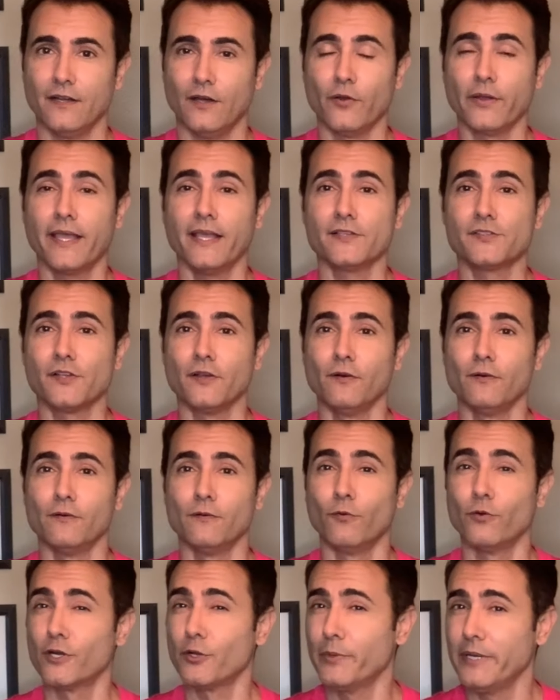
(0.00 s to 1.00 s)
Okay, so
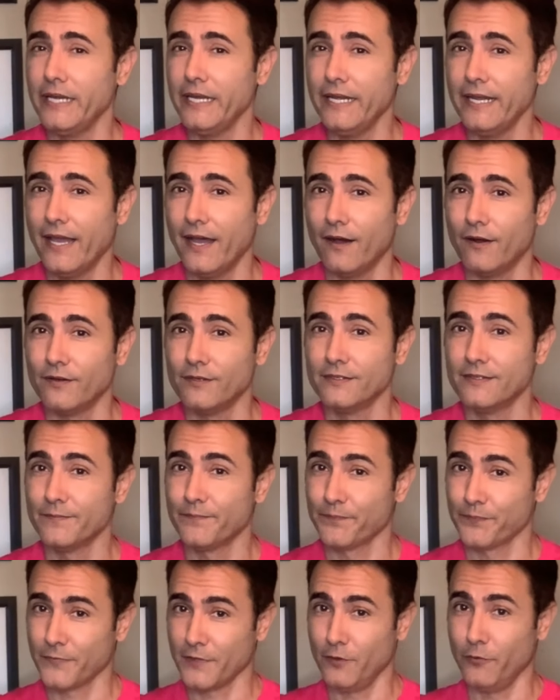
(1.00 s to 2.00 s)
what do we need now?
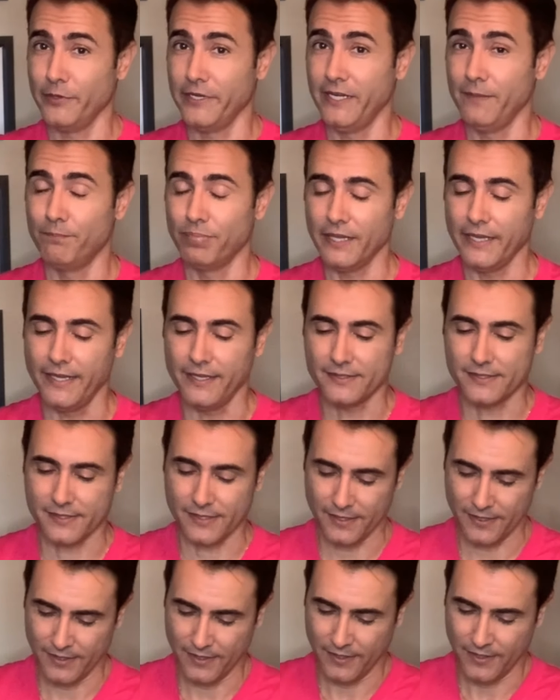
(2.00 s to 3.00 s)
We need plates.
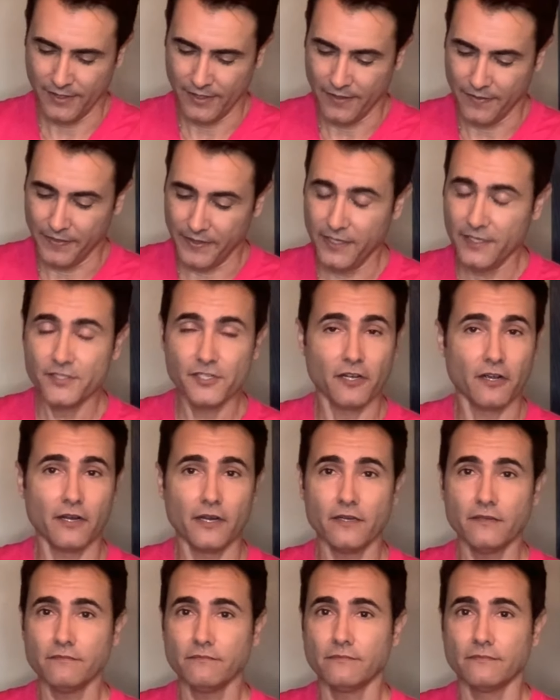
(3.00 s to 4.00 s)
These
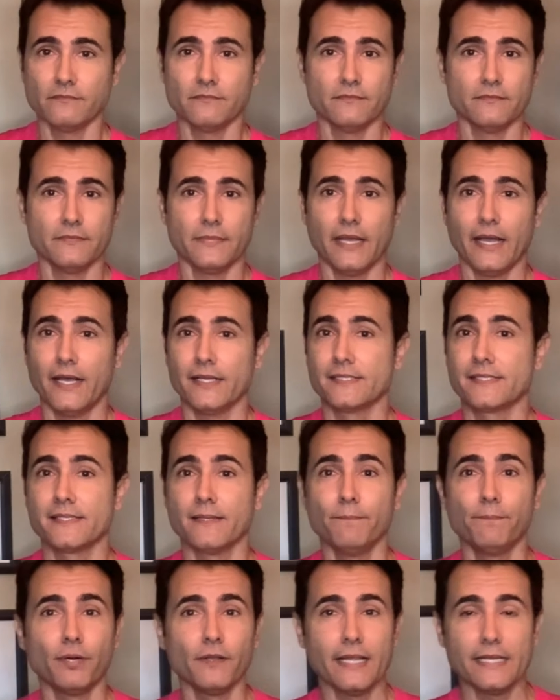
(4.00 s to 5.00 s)
are as
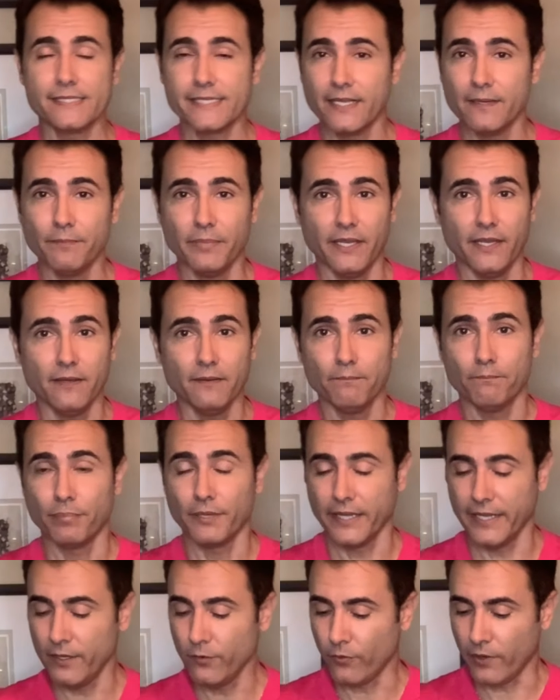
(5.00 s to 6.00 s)
simple as can be,
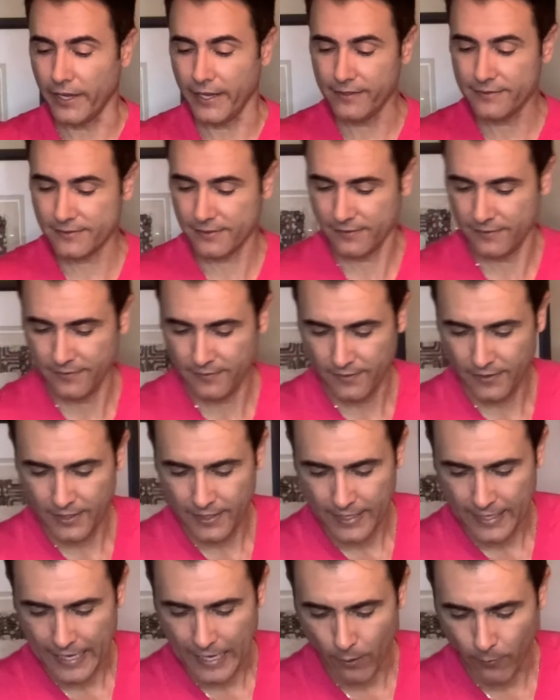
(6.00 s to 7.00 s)
plain white.
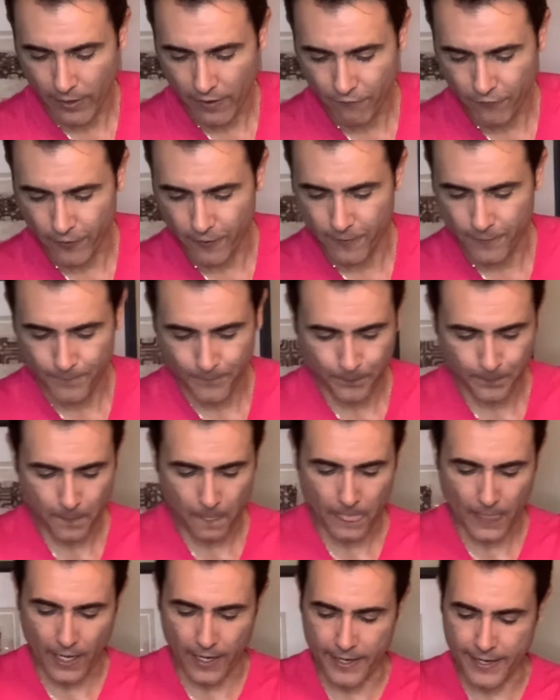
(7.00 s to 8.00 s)
However,
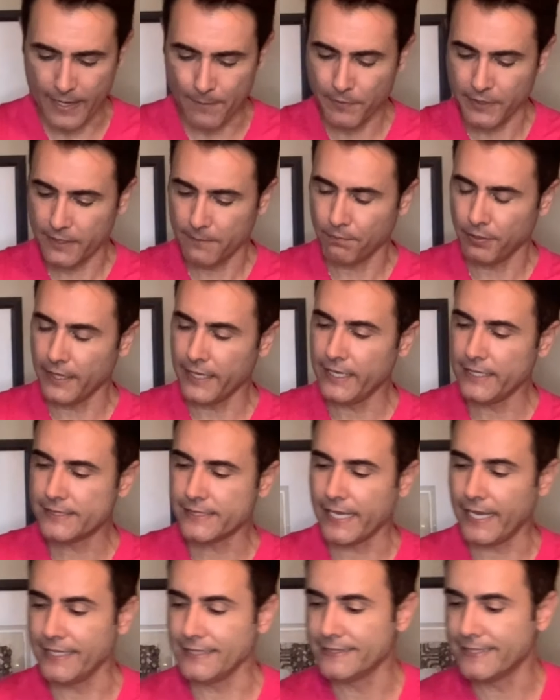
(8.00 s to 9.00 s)
I am gonna place
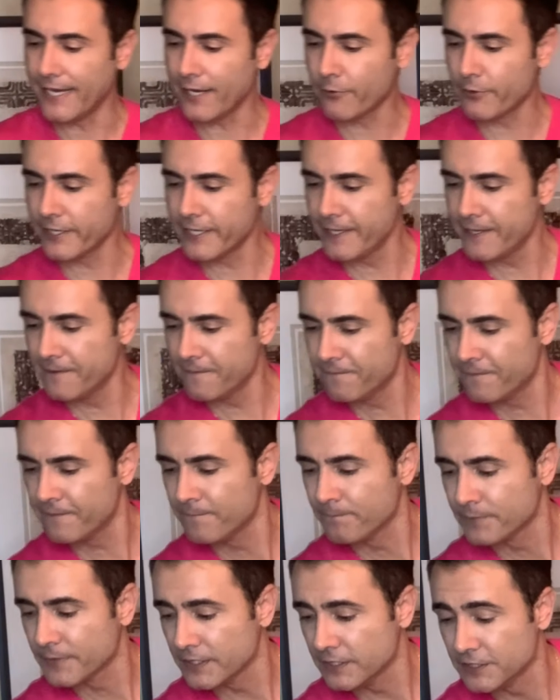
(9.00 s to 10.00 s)
a decorative
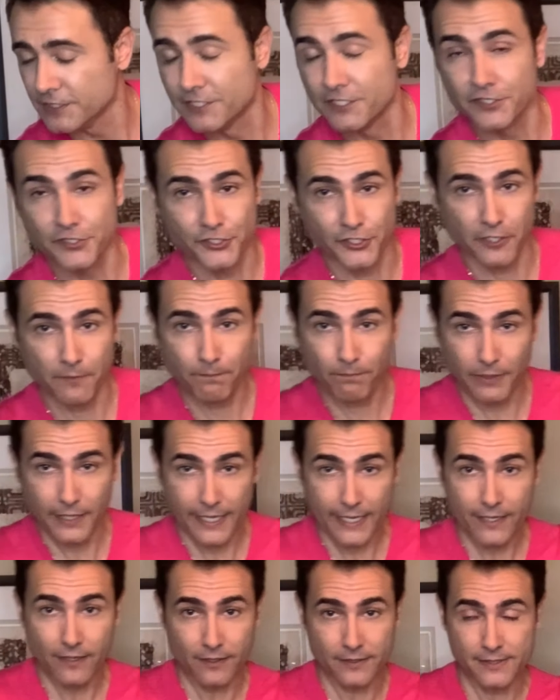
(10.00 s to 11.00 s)
dessert
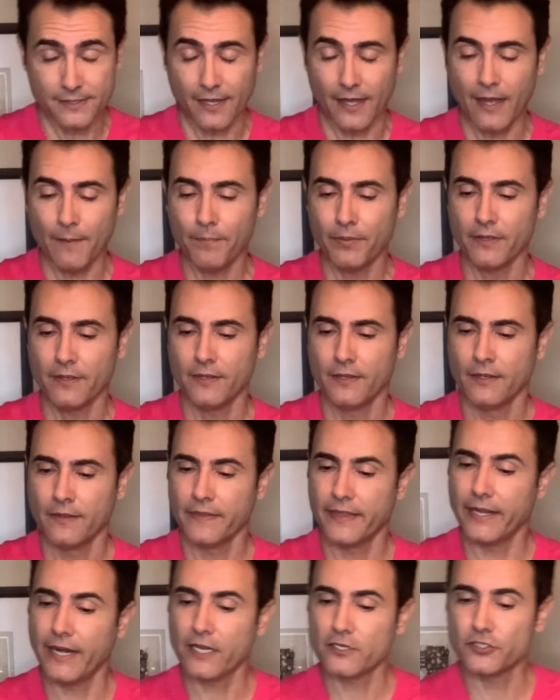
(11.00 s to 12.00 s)
plate on top
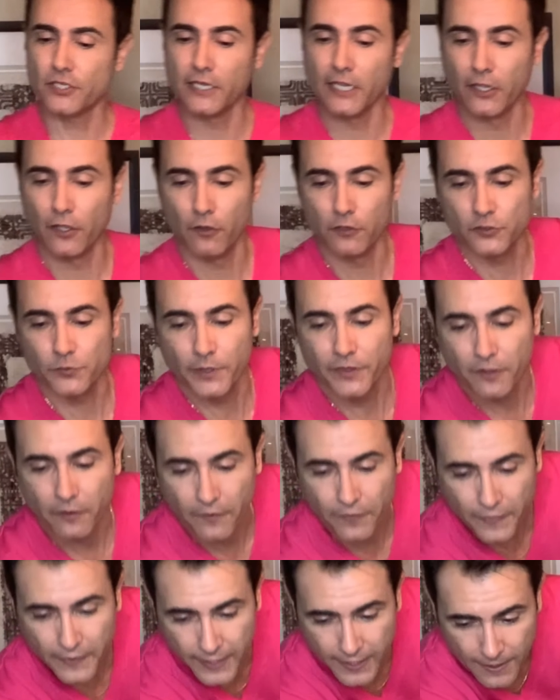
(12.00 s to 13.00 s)
that actually goes with our
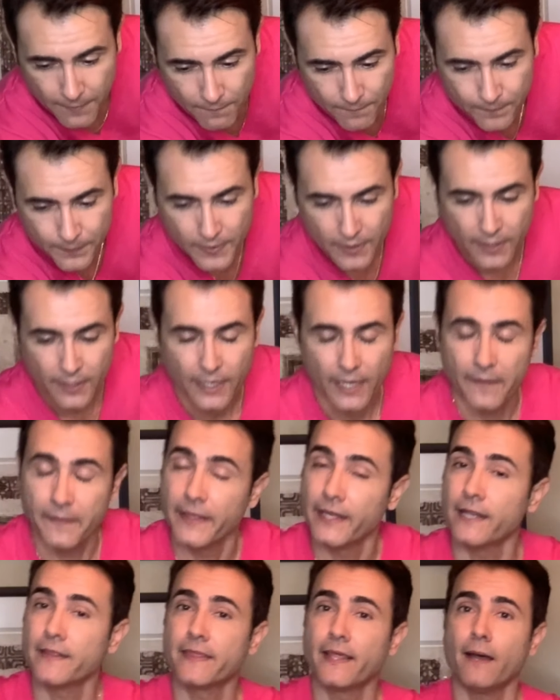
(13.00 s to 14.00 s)
theme. And
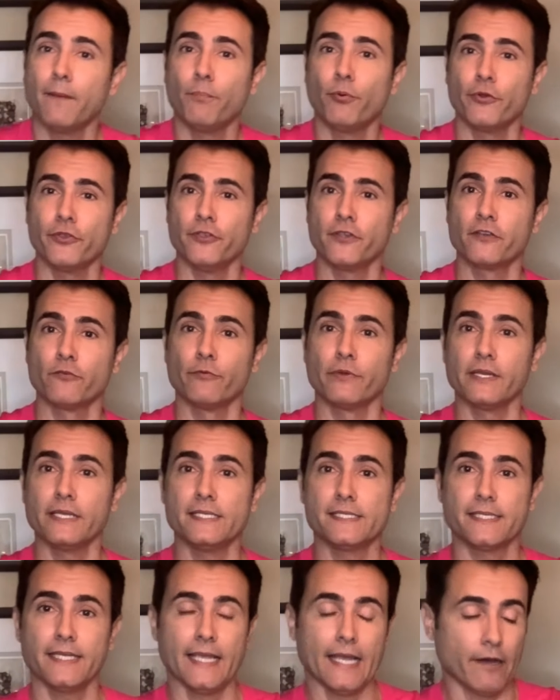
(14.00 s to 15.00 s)
then at that point, you can really
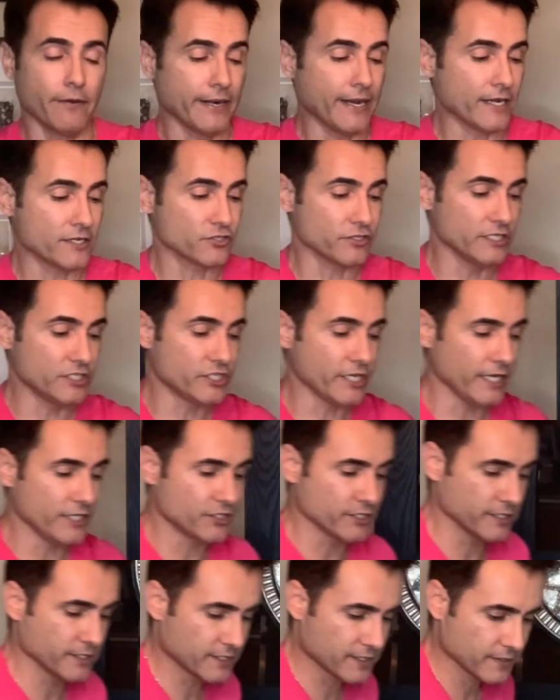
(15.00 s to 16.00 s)
see how it actually
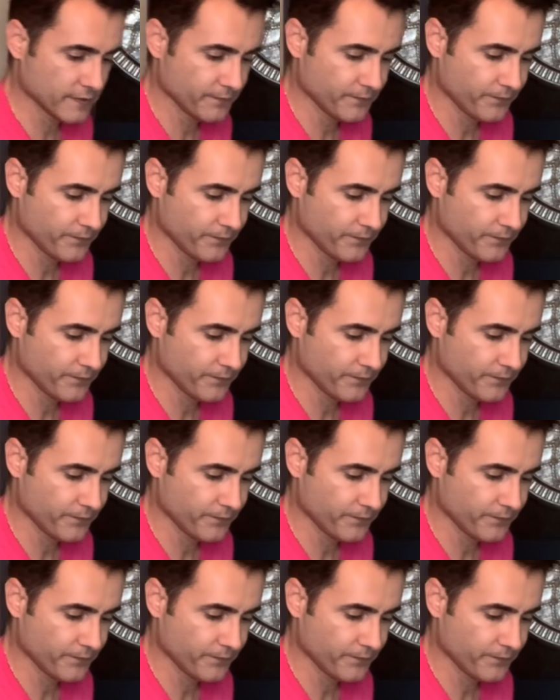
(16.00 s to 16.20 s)
changes.